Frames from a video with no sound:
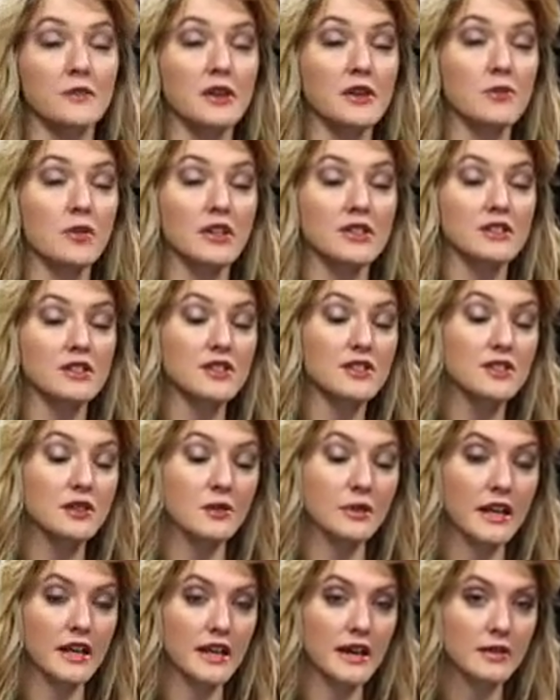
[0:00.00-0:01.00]
anybody wants to
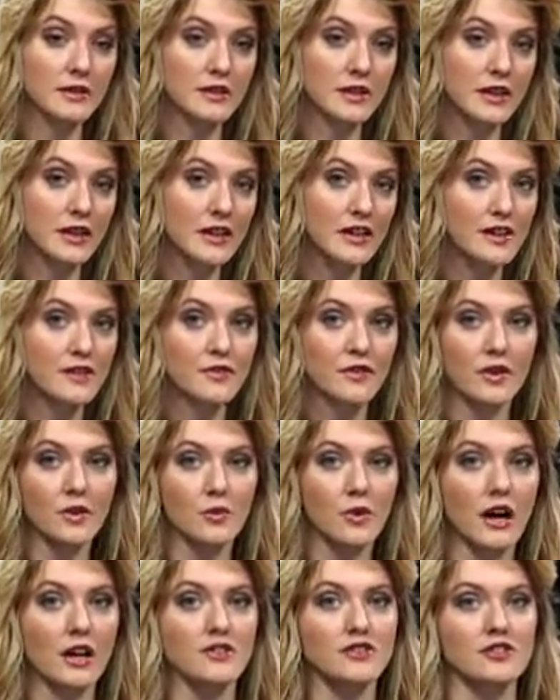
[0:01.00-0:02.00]
donate out there, any of
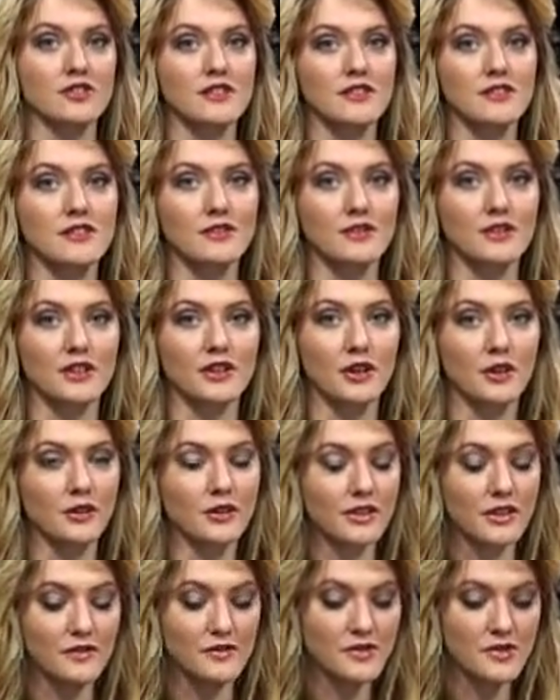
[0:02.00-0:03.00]
our watchers, you can go
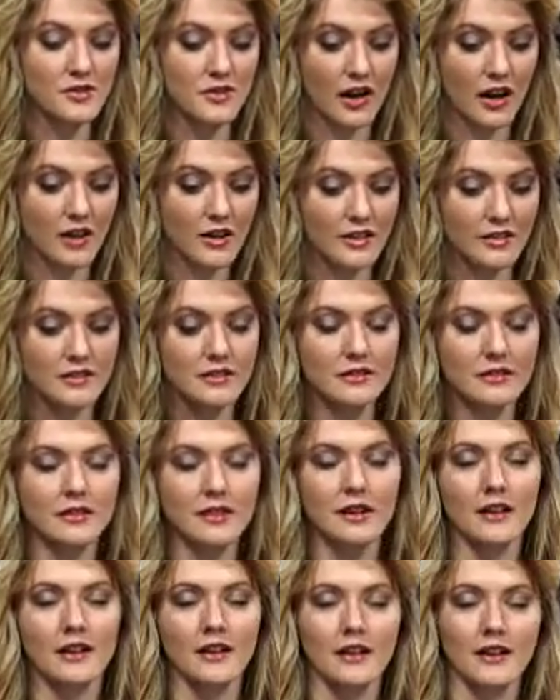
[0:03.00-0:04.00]
to Livestrong
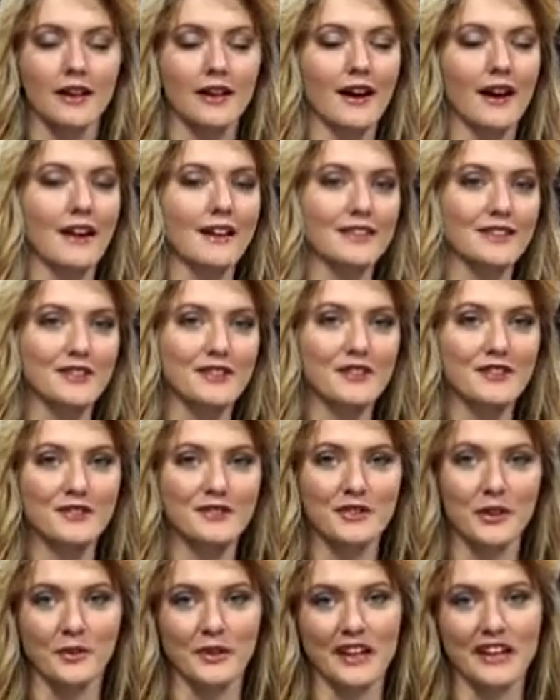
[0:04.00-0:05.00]
and
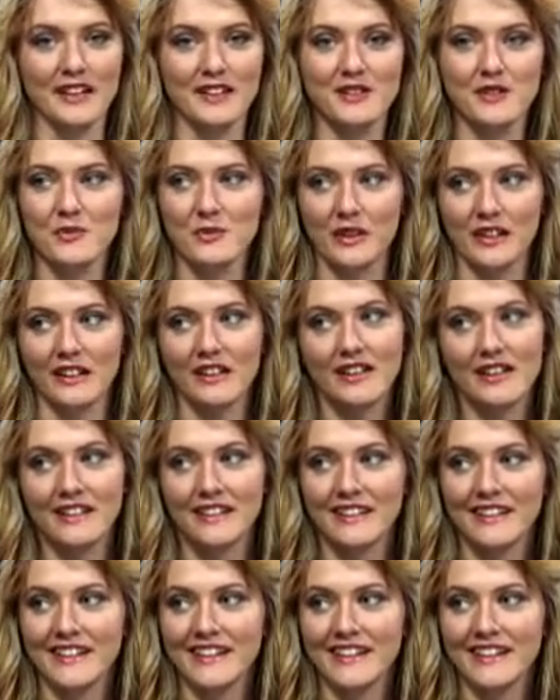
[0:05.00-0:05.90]
donate as you will.